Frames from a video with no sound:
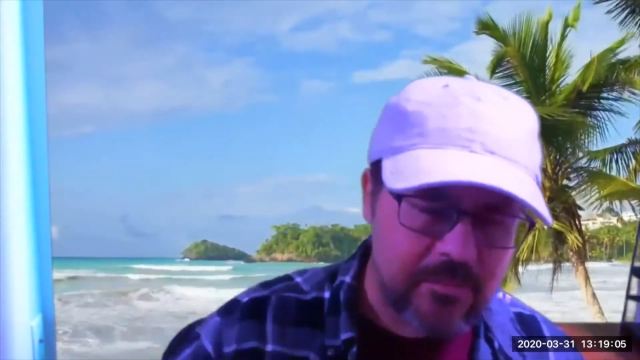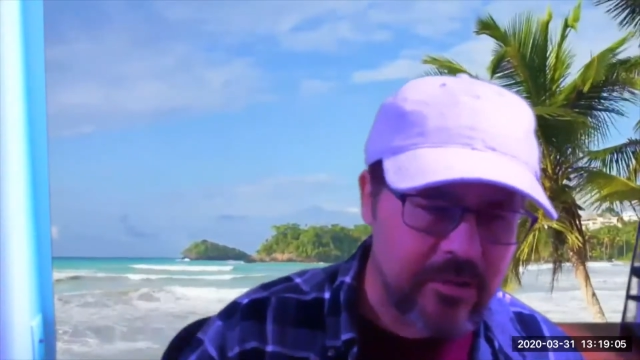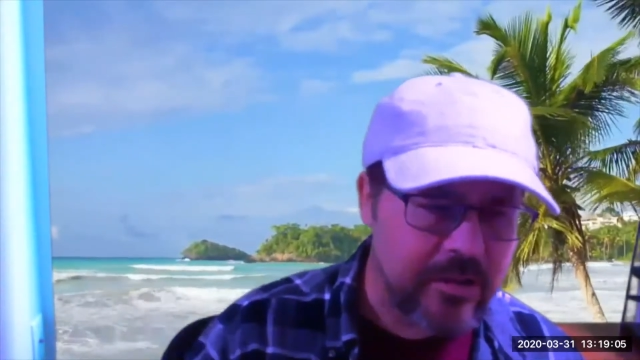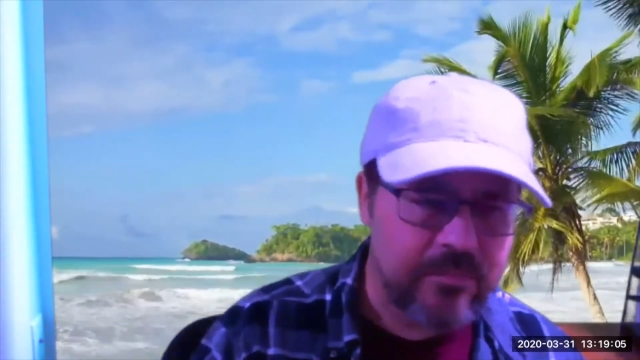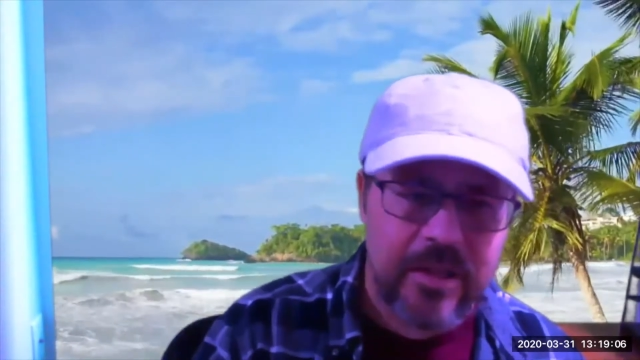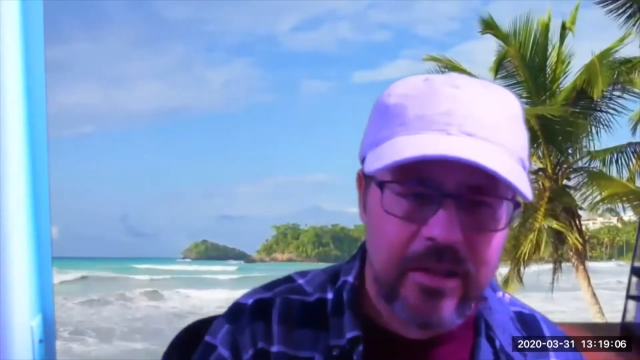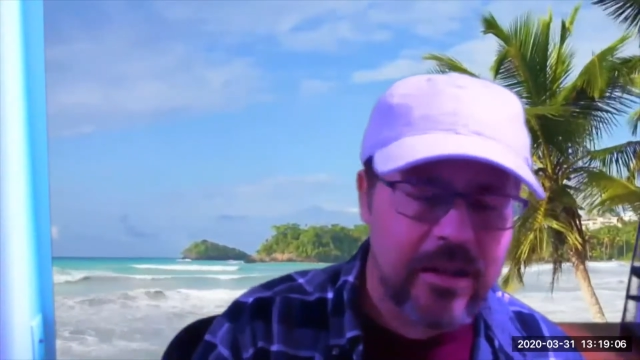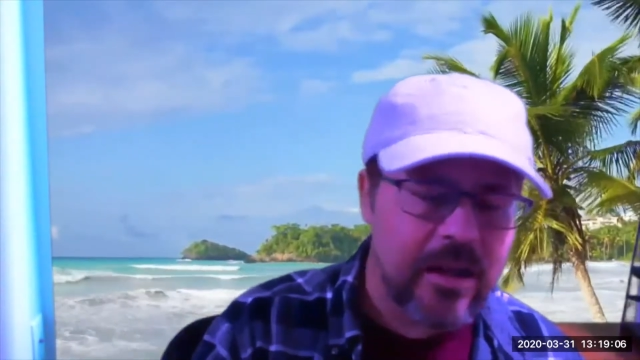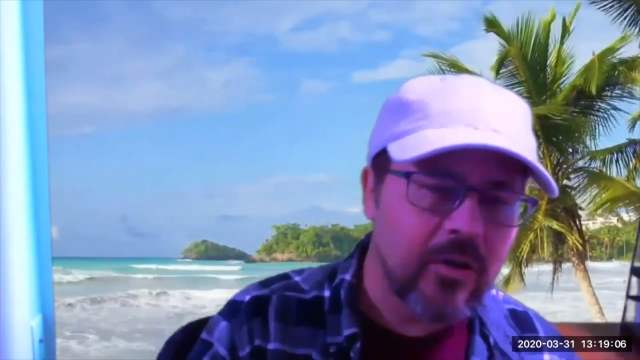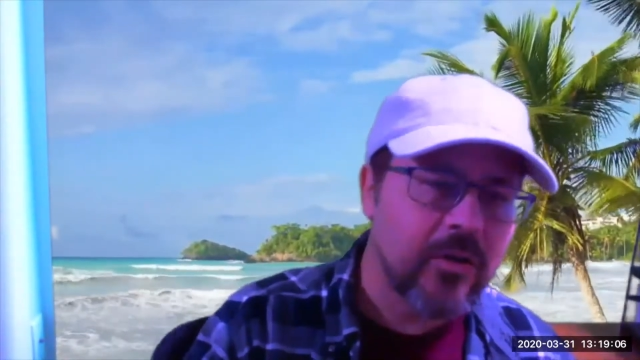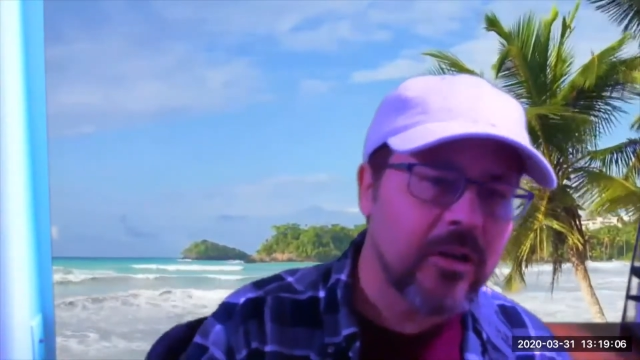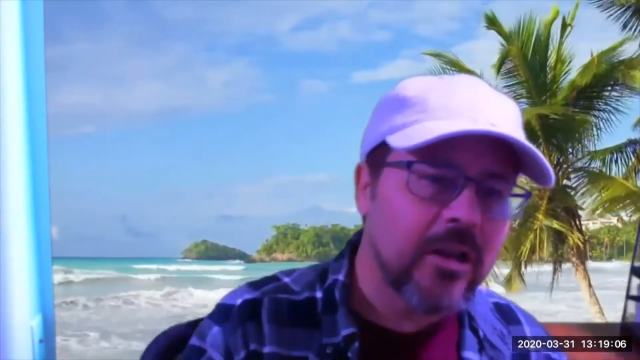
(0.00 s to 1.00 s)
but they don't.
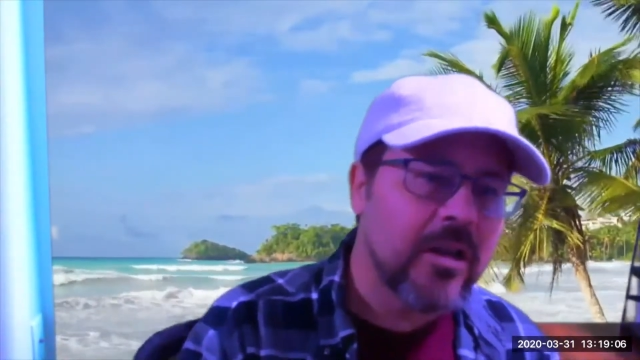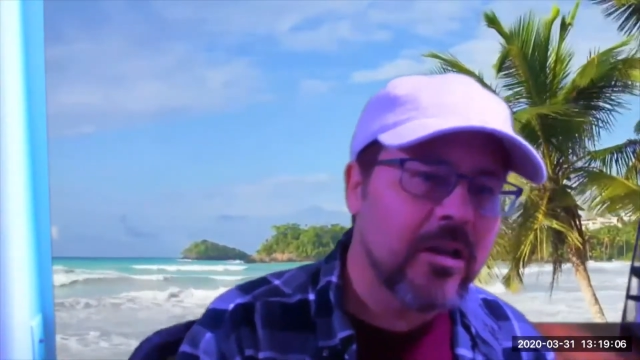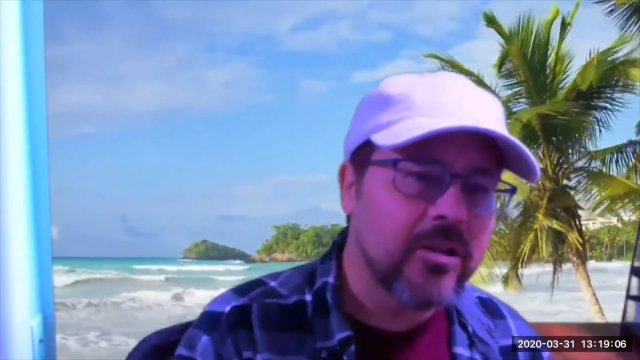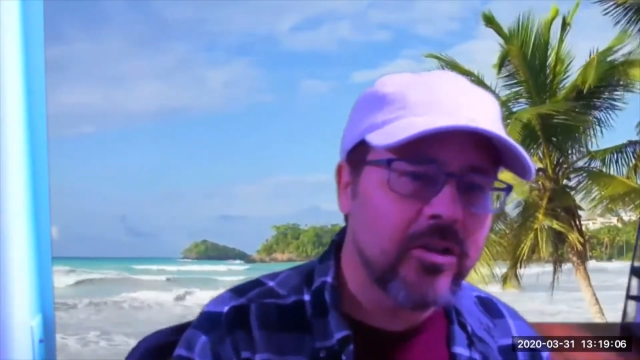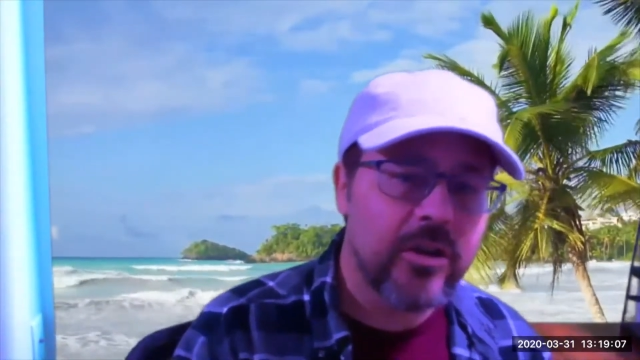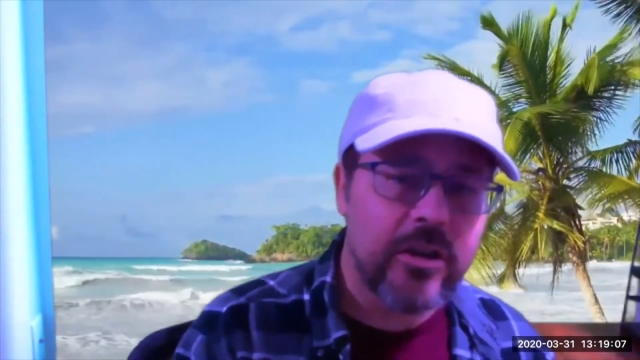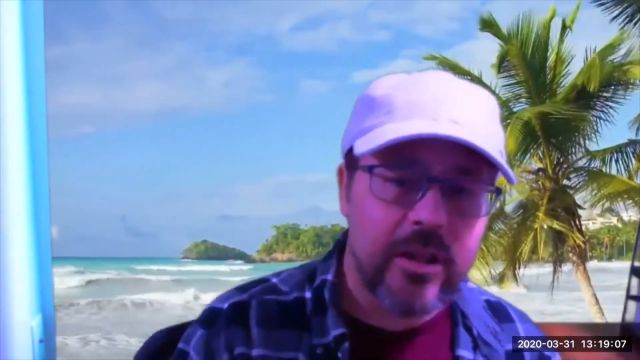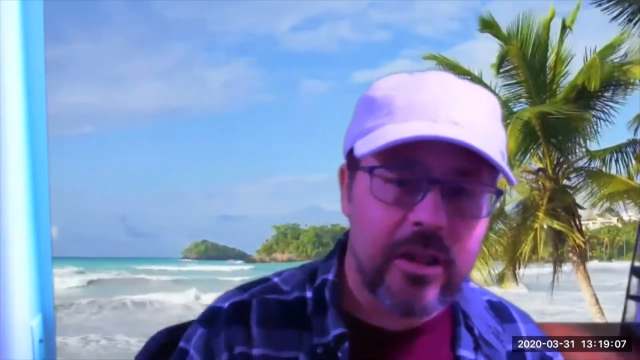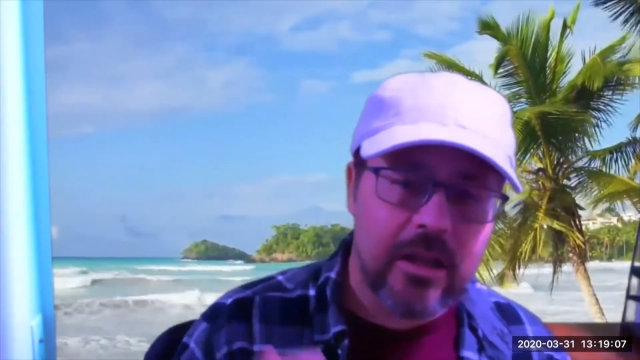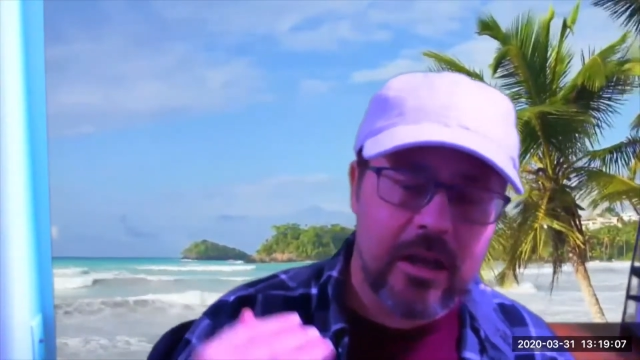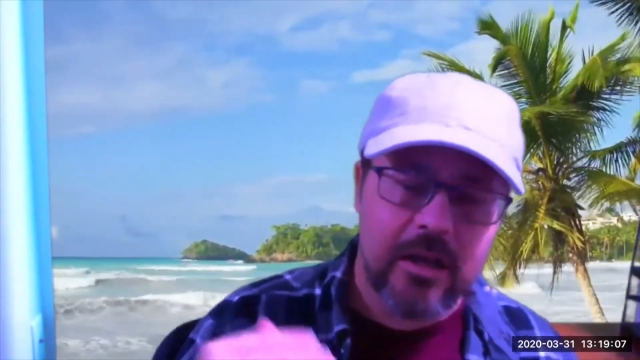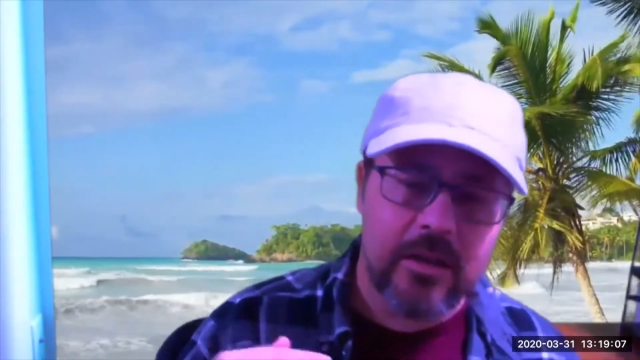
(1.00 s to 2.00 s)
During
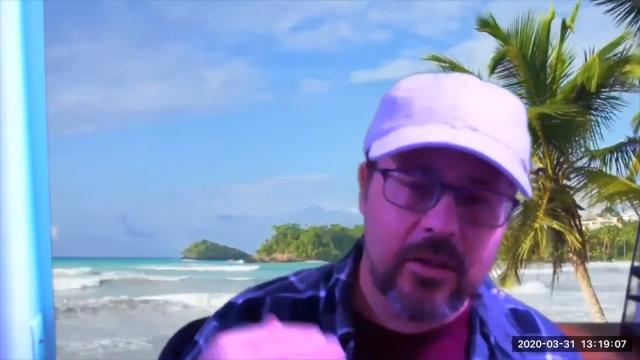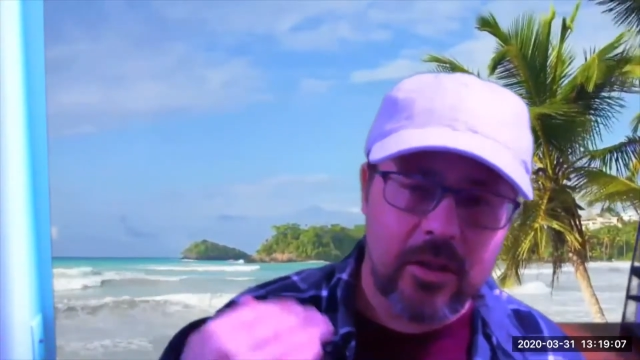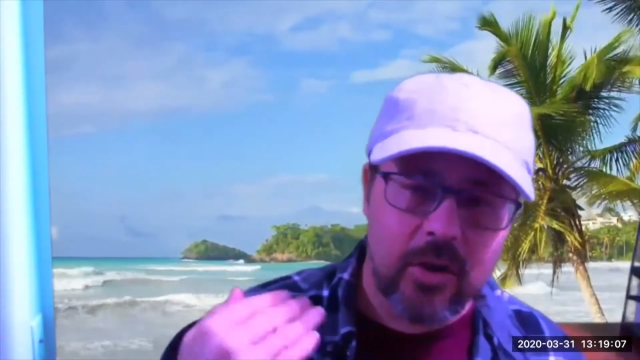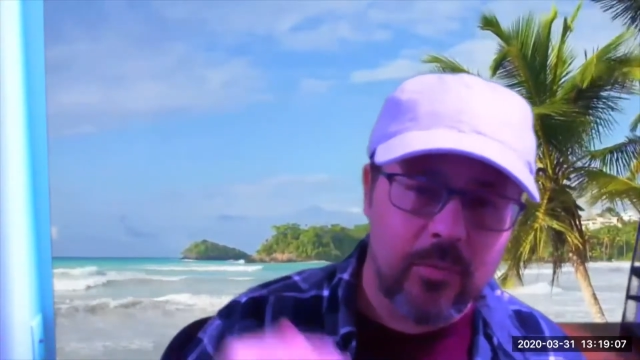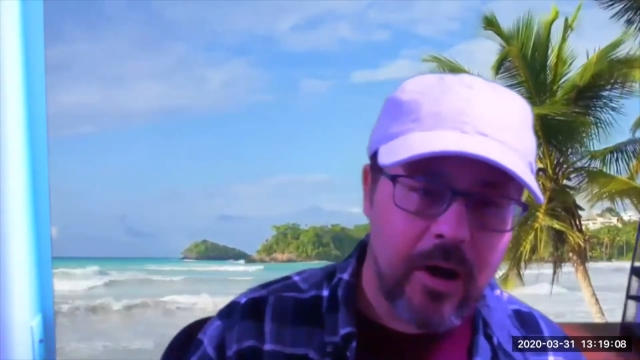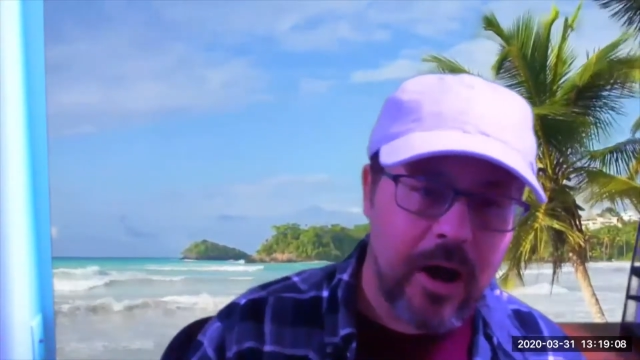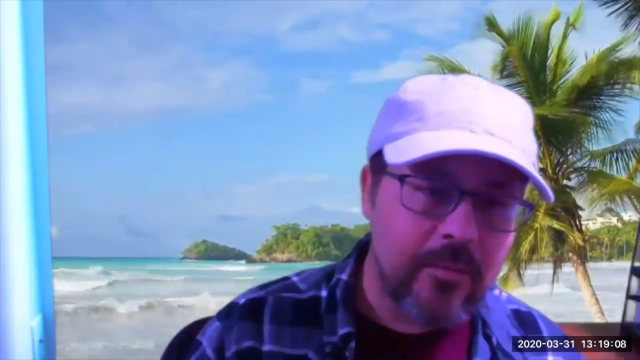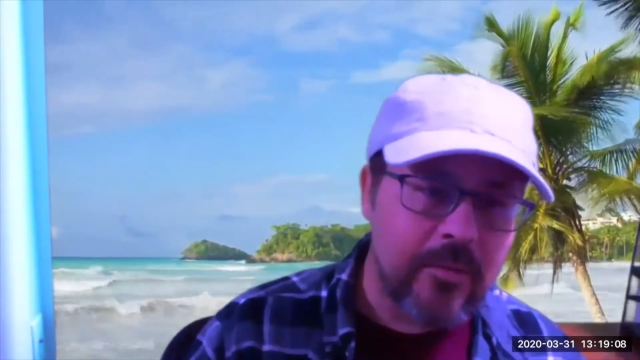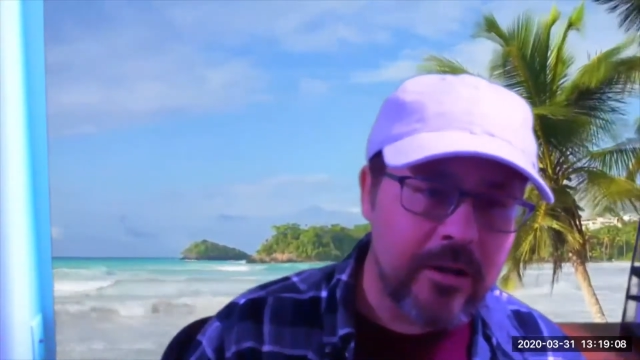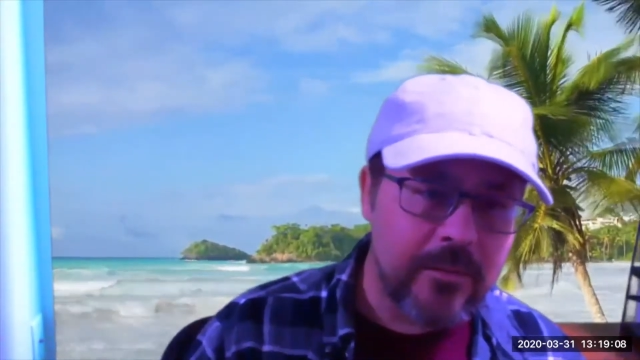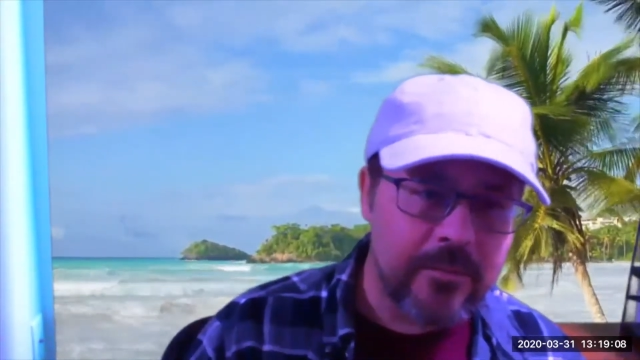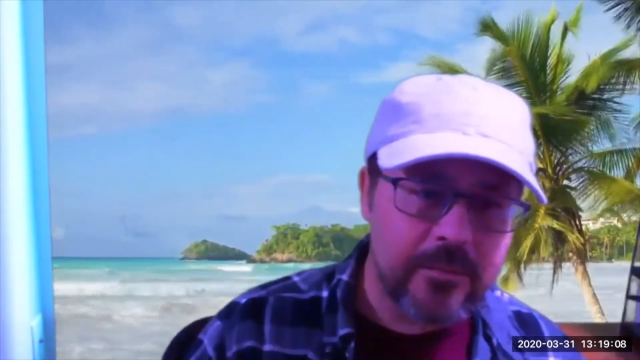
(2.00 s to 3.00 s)
the Obama